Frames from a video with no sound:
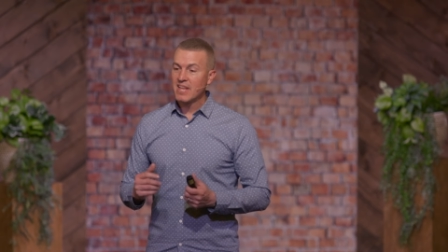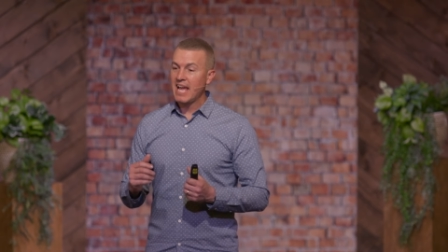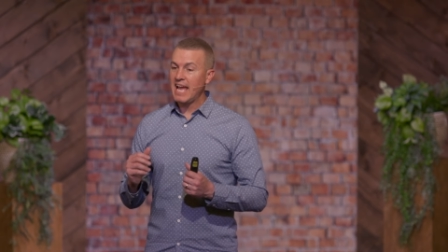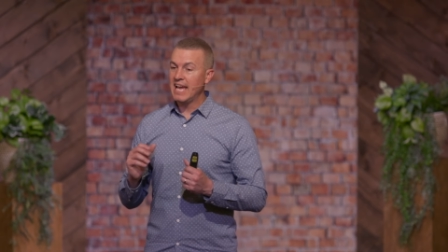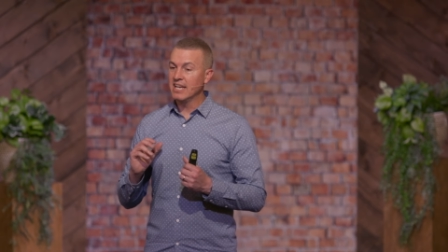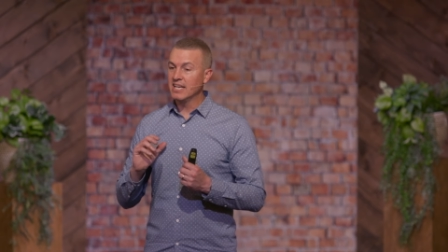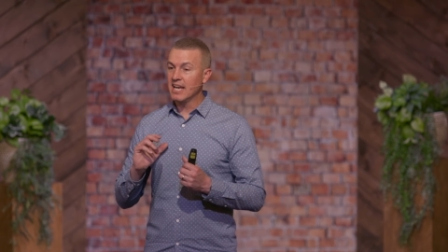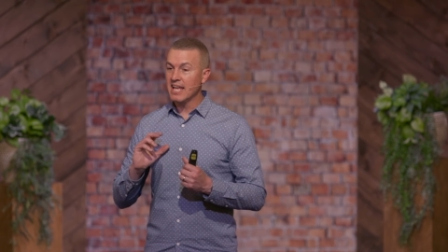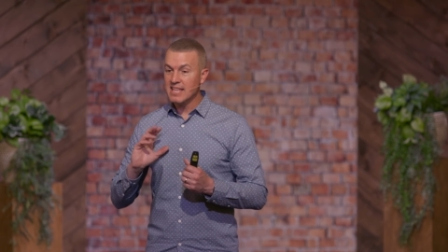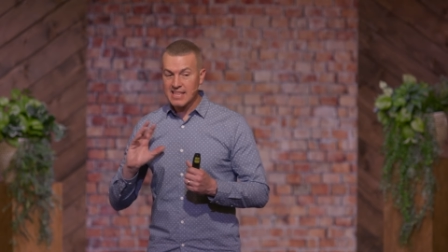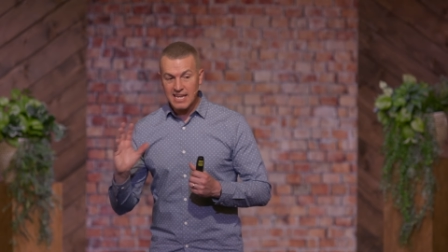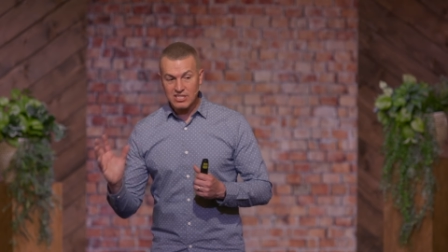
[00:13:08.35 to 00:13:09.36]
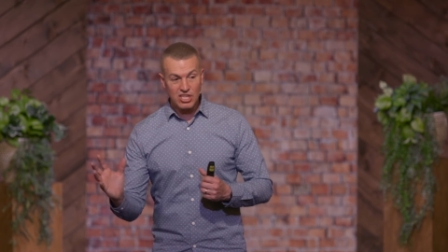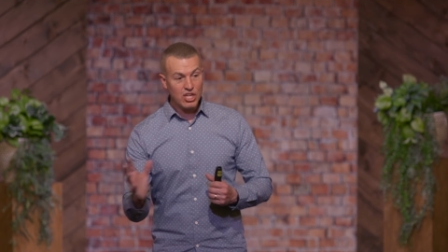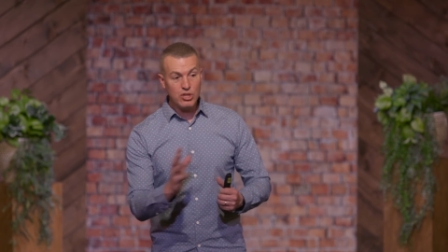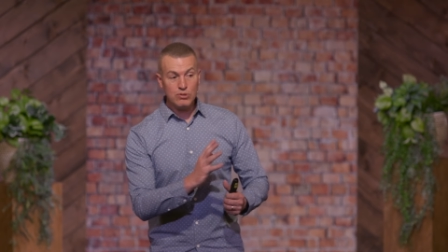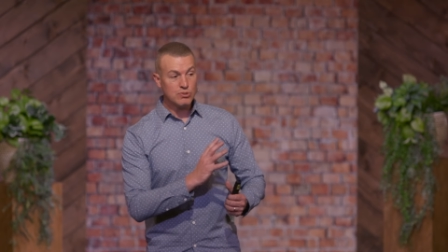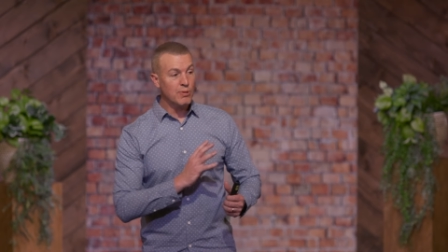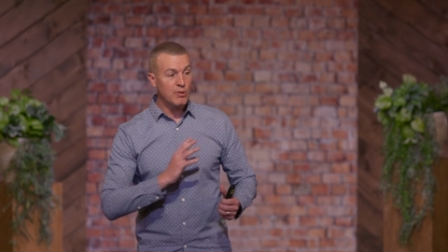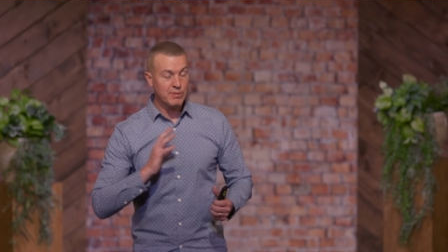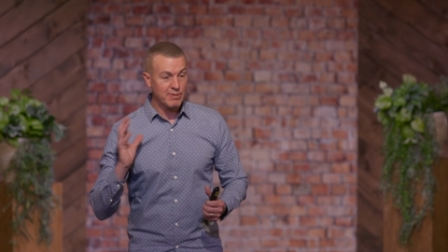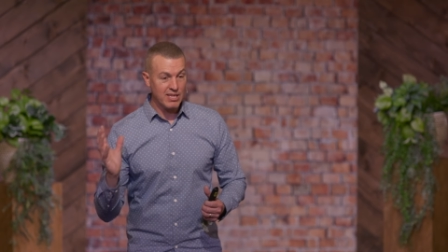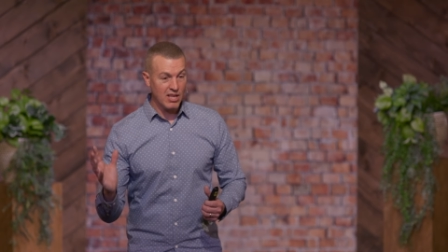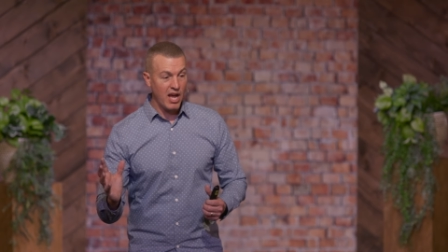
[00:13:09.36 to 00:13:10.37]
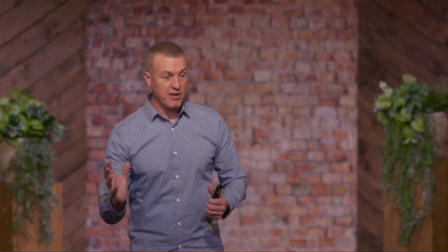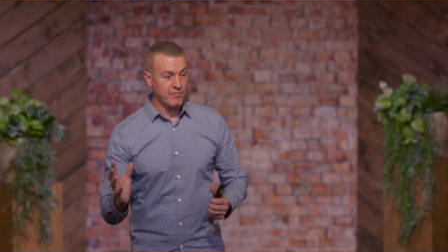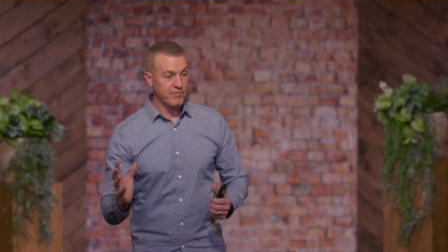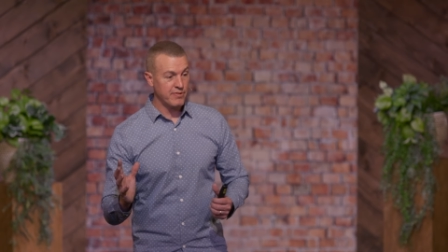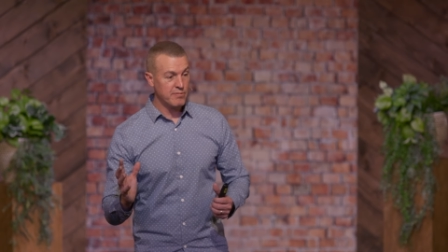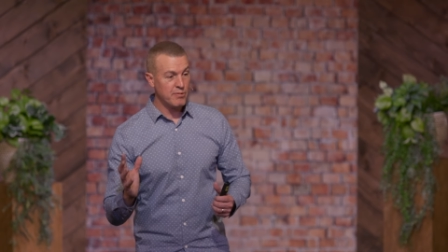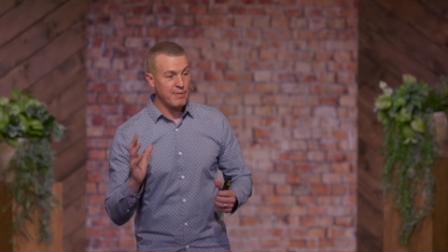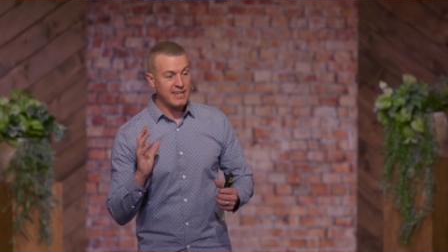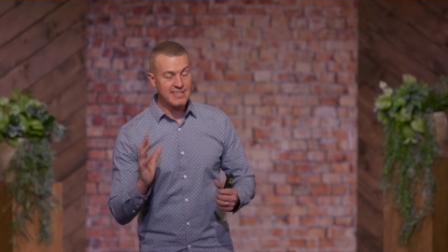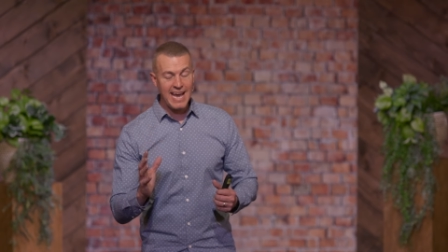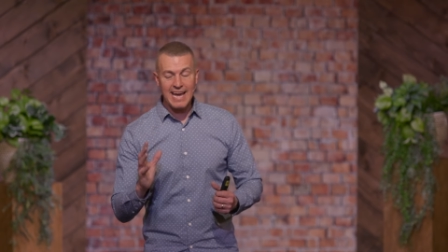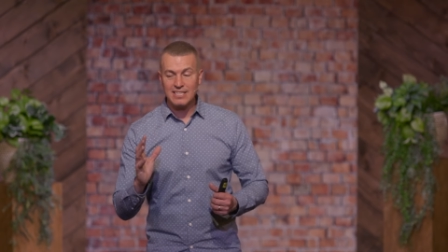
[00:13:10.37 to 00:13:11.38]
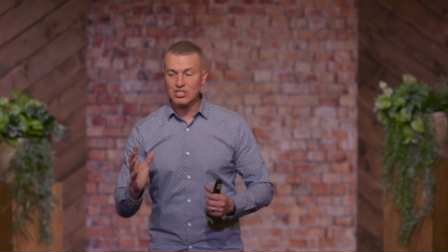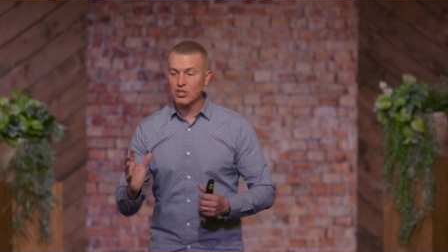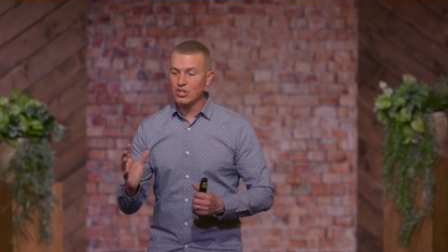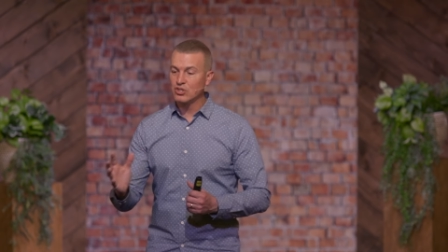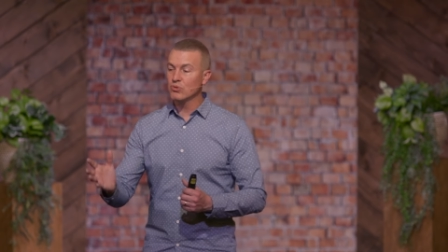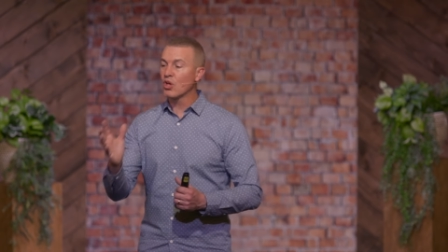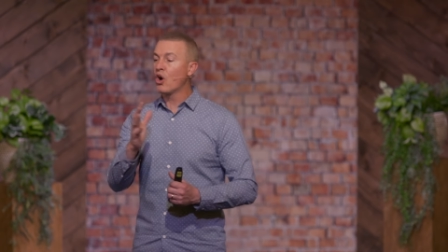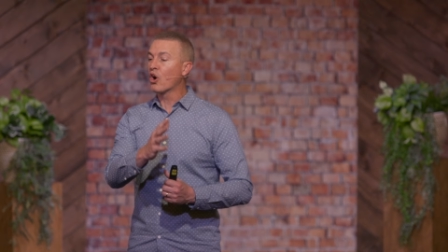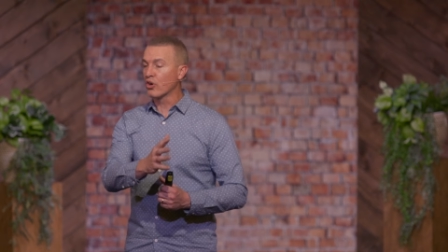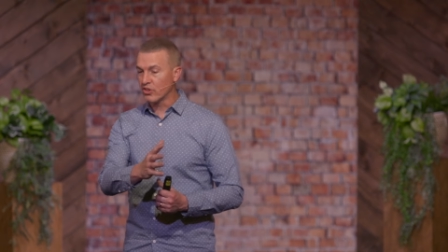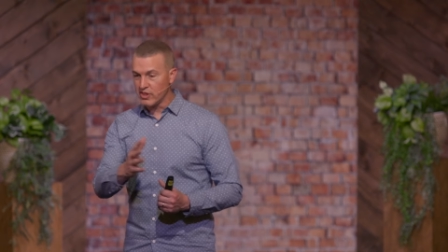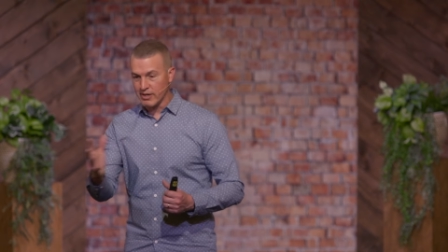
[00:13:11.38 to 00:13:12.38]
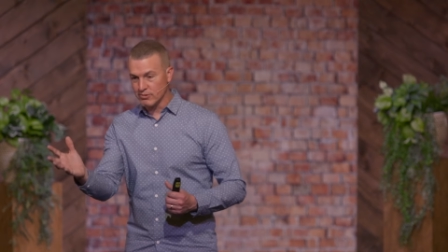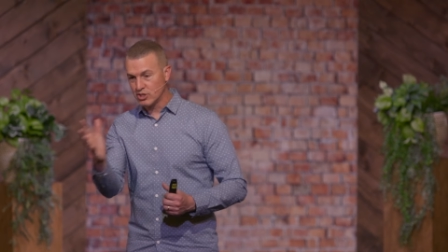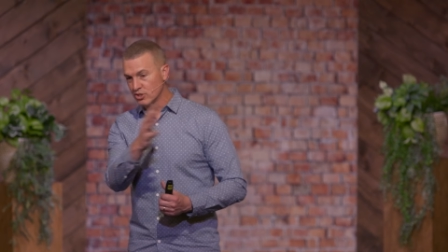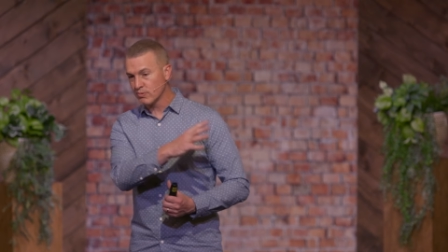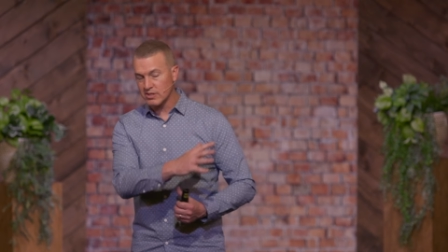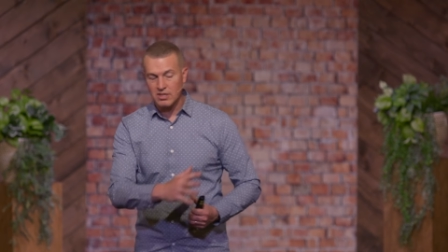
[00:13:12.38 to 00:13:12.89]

And that is a huge moment in my life. But my dad is gonna do the hard thing, which is what the